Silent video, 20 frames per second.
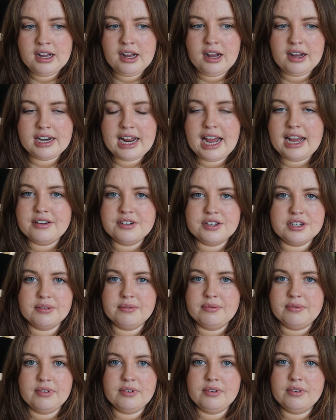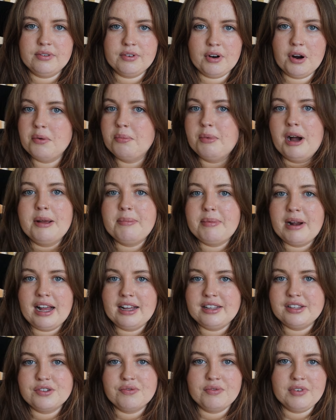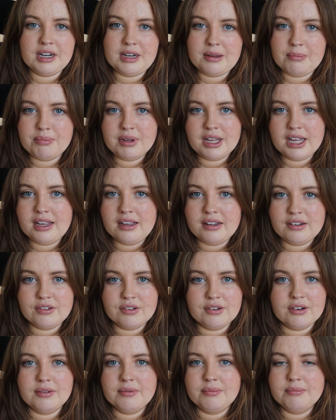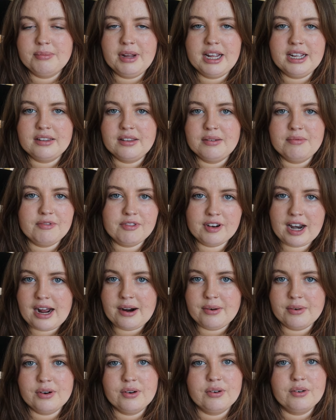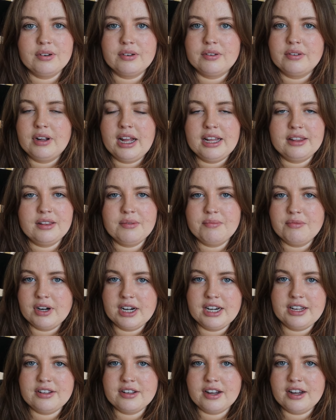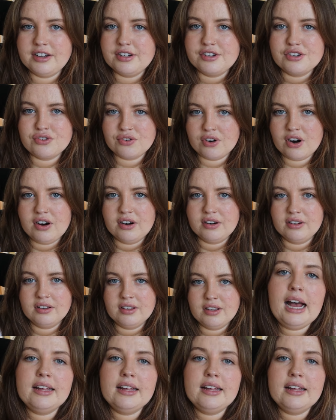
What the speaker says: on how to grow my plants really big, or make them flower, or get them really kind of strong.